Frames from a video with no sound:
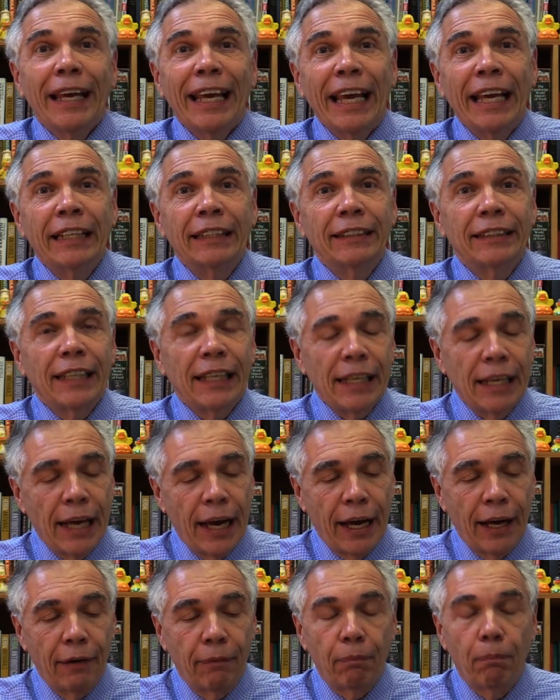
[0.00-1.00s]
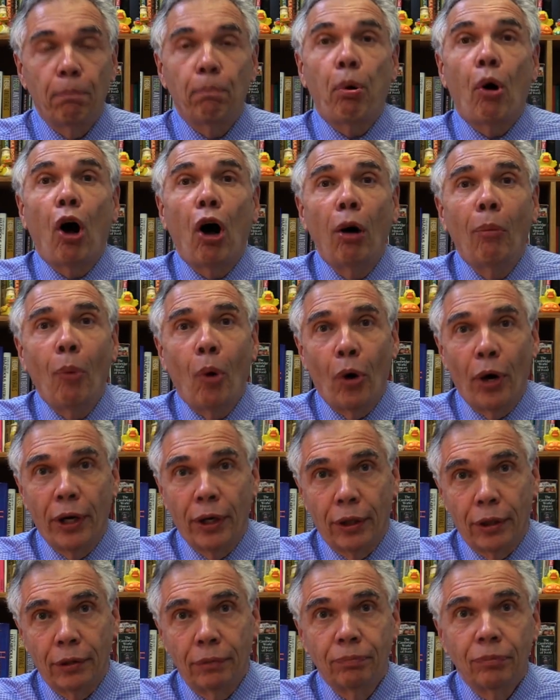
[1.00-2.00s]
in the uh, palm
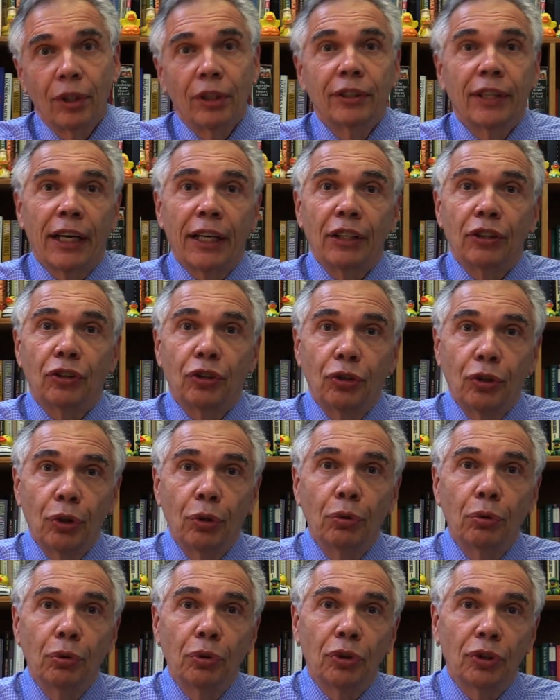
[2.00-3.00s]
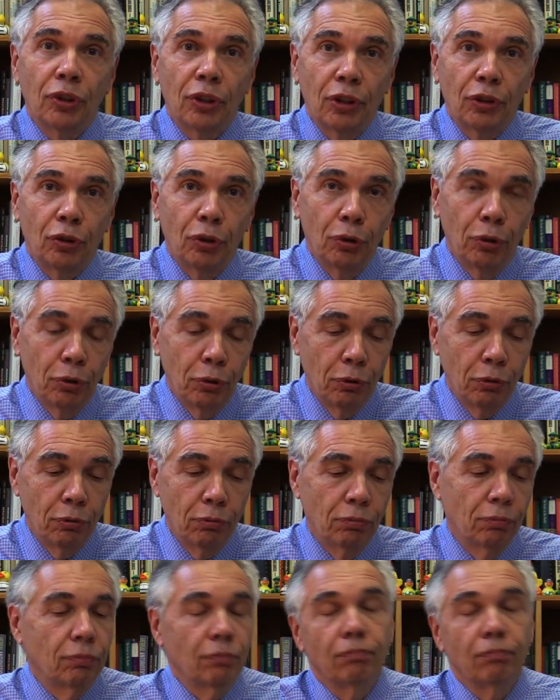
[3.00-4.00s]
oil that is used to